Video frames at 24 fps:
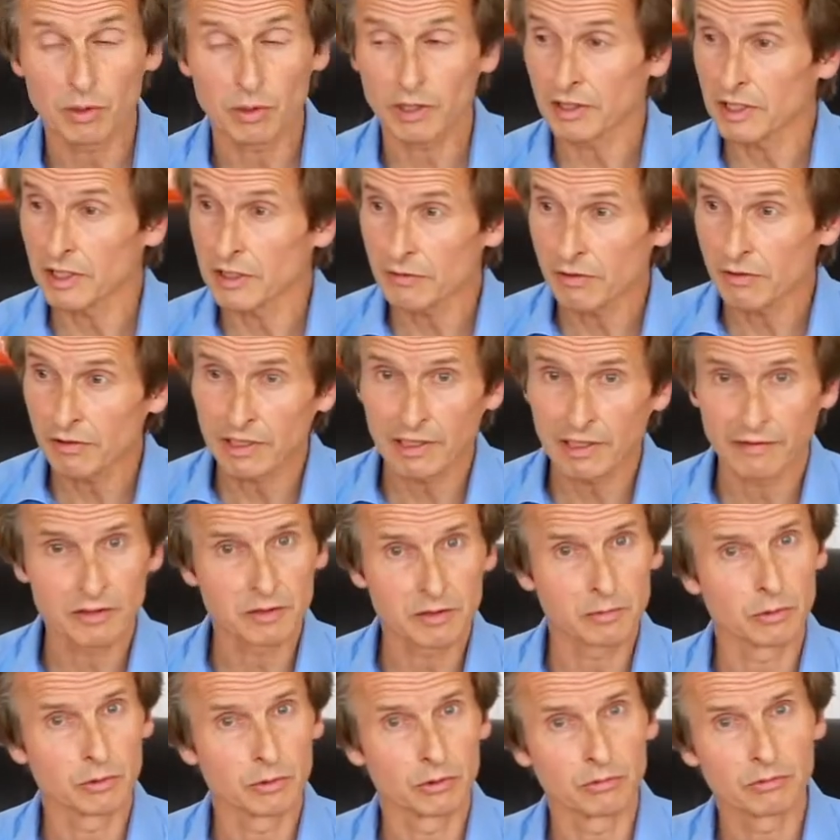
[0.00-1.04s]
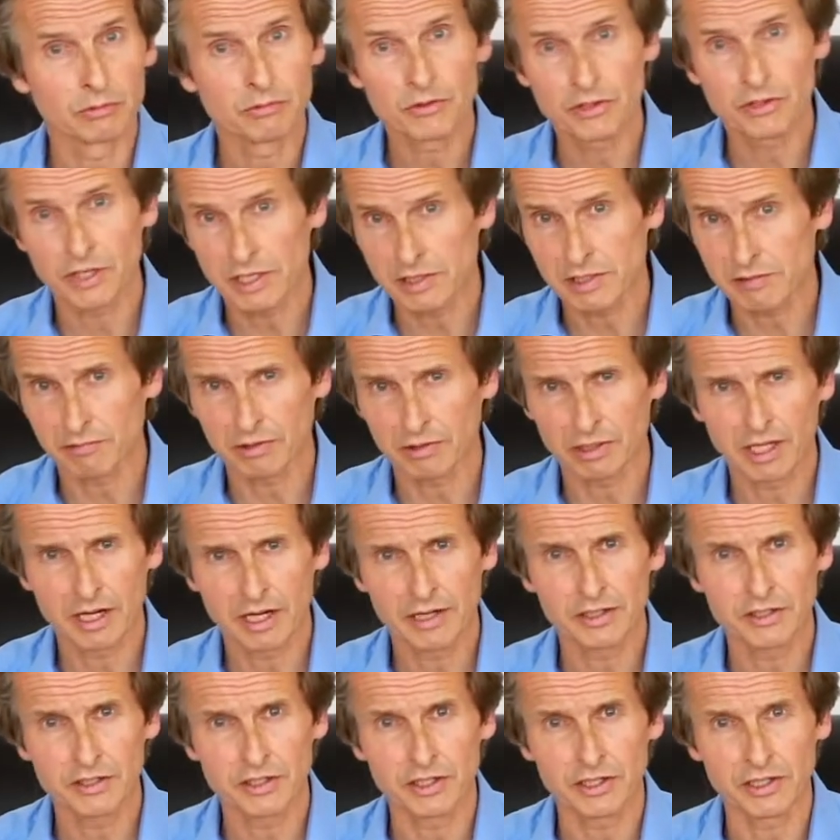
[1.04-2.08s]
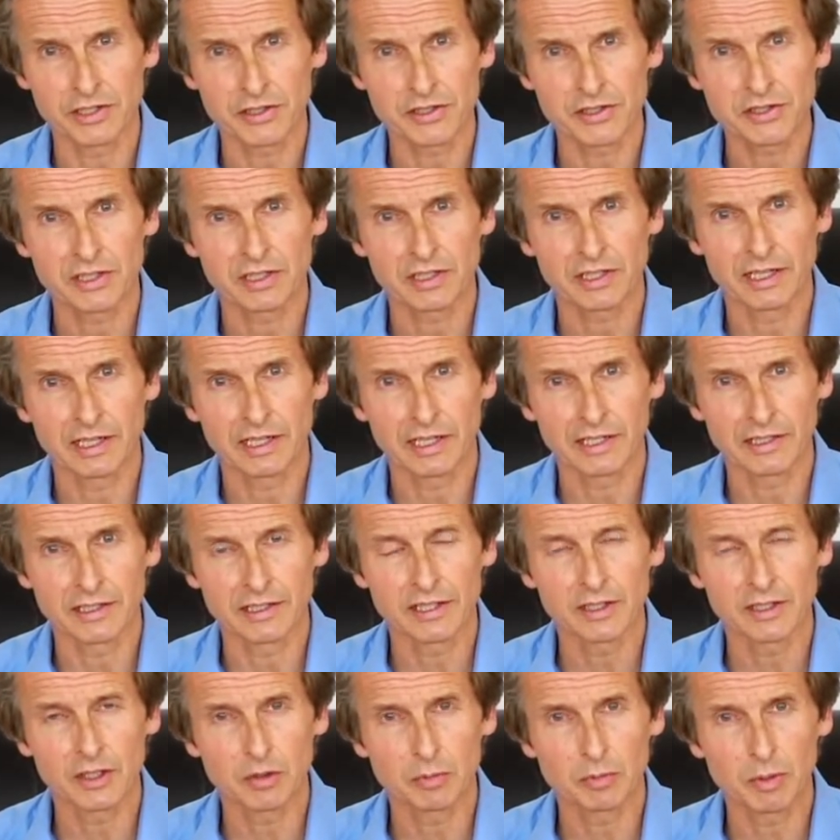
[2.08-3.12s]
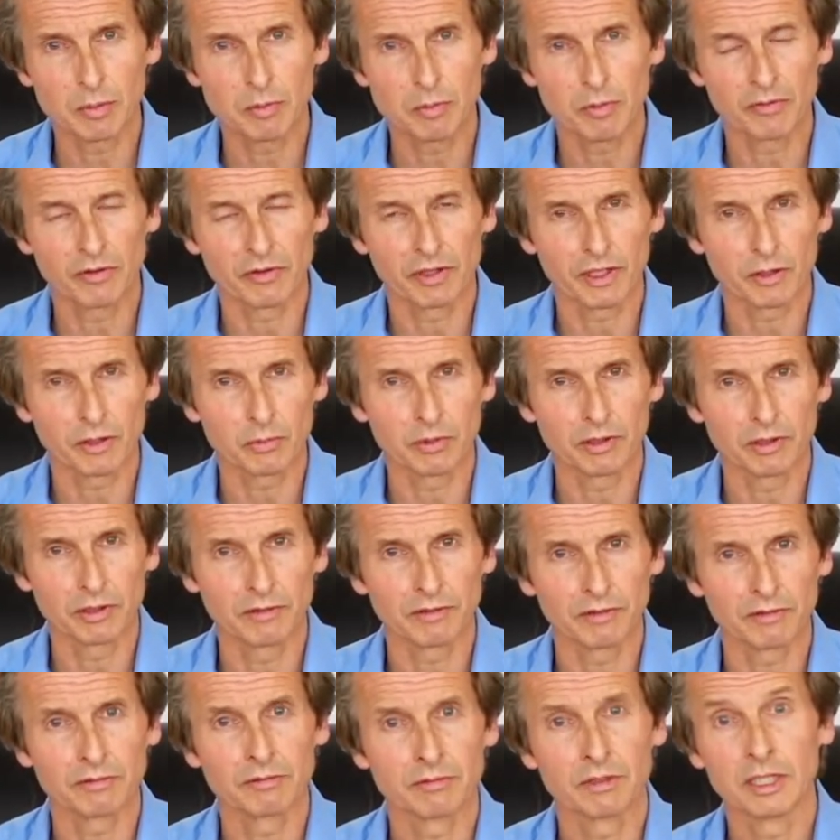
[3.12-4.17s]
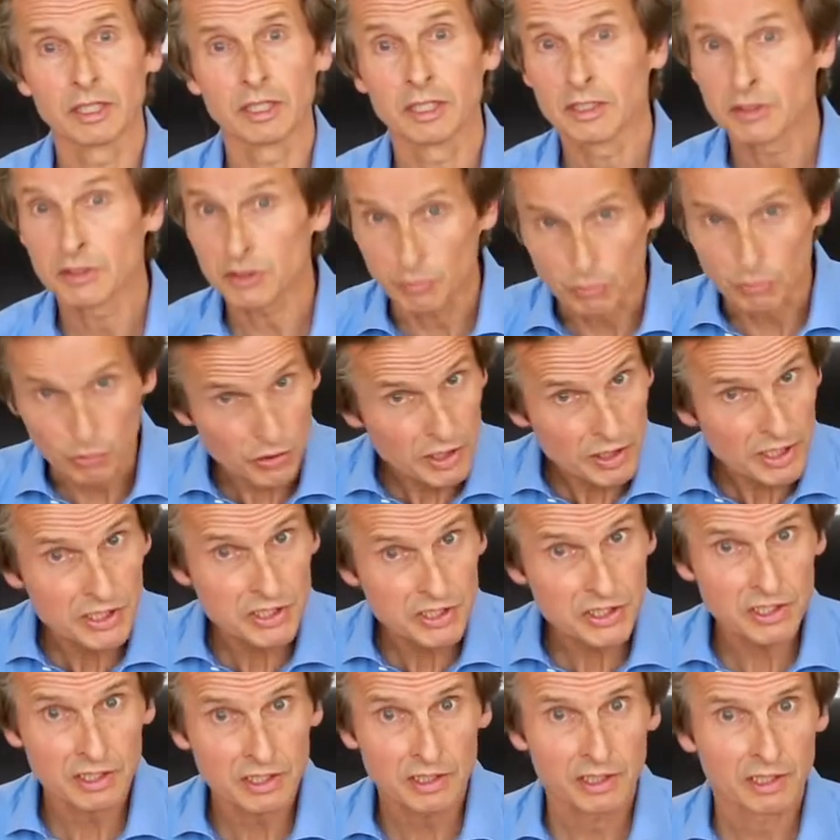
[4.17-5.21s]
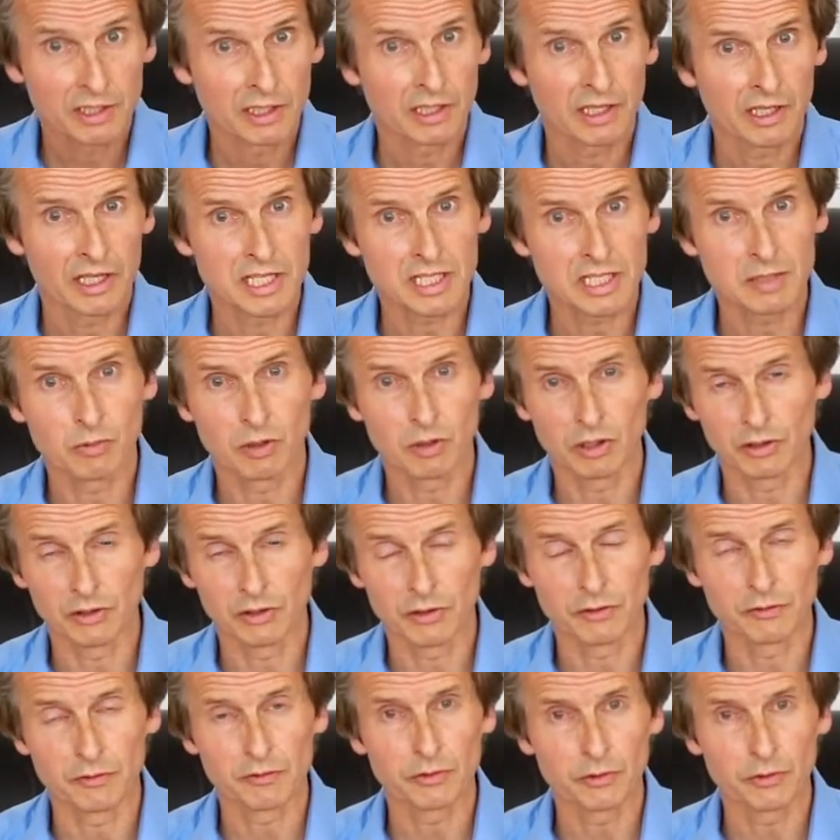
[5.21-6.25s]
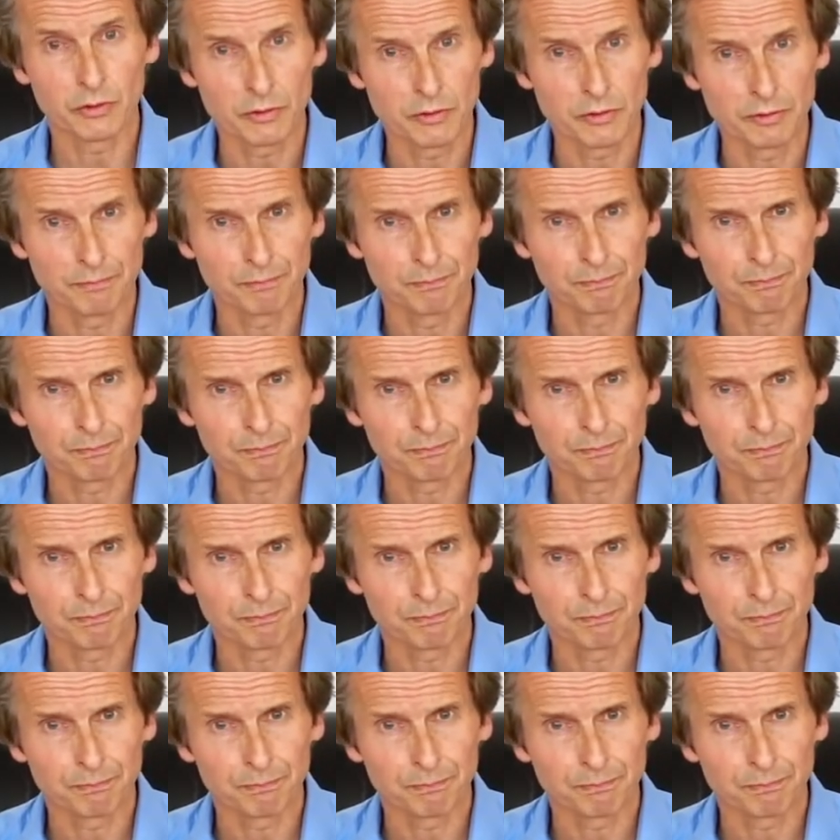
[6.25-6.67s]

one of these very comfortable Jason recliner chairs, and here we'll be provided with some drinks and some well-earned food.